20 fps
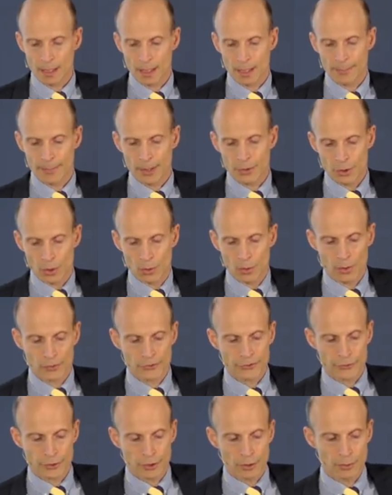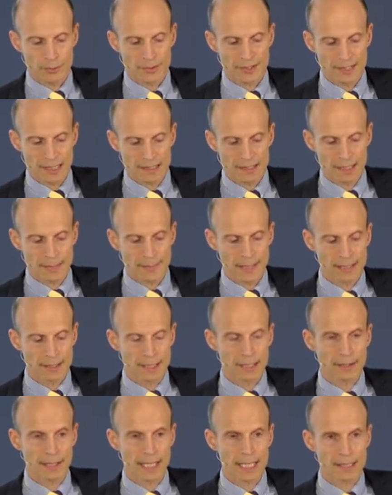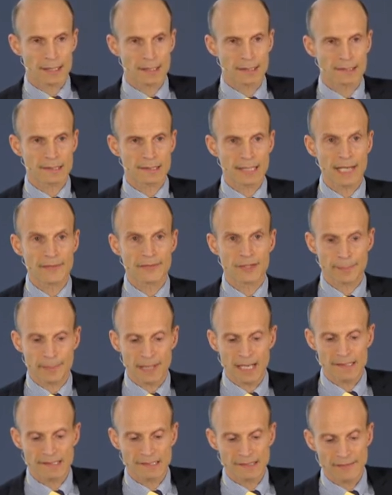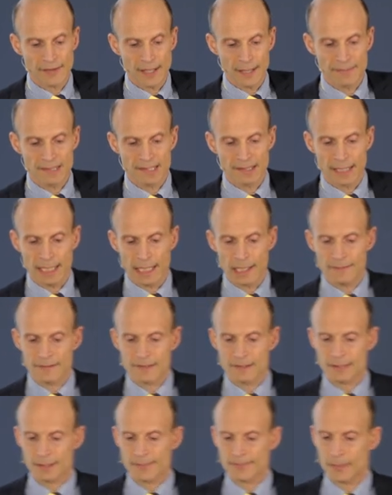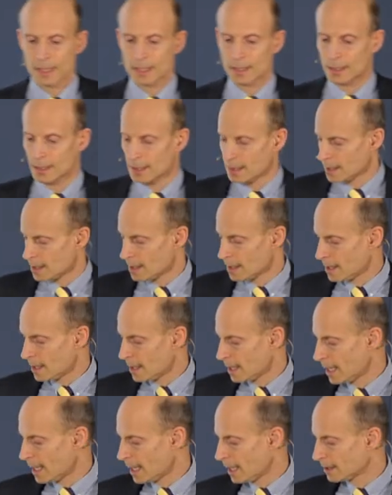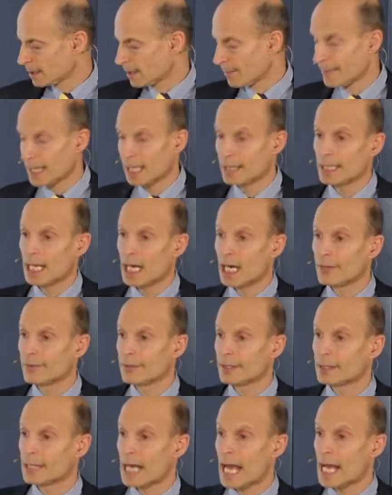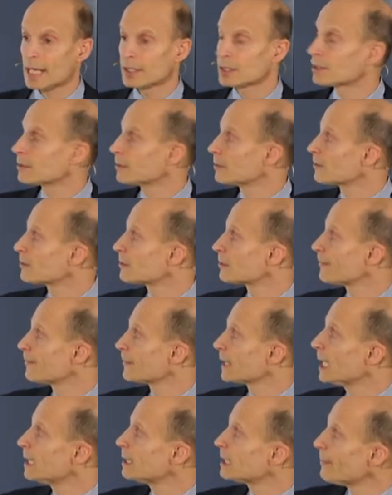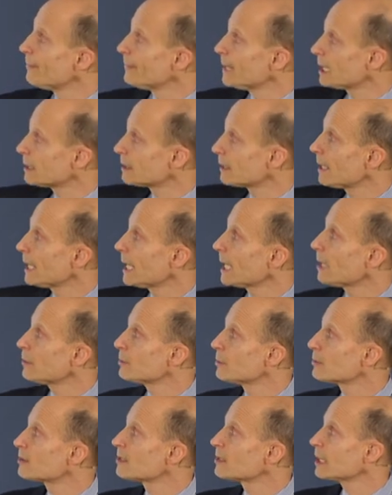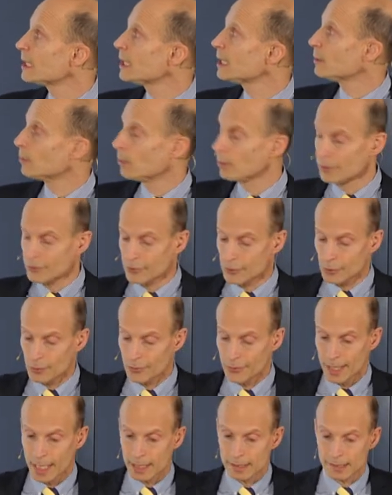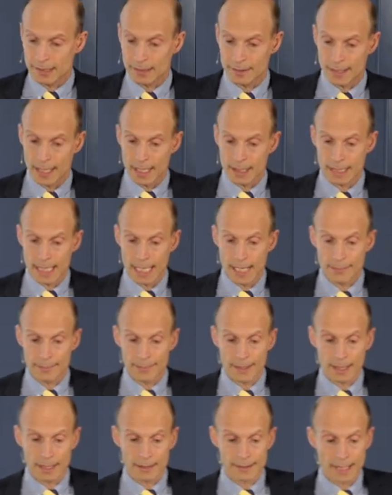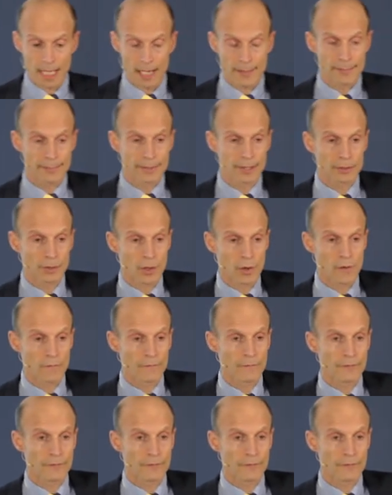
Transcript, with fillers: but also system integrators, enterprises themselves, and many other actors. In the middle here, you see also that there can be a number of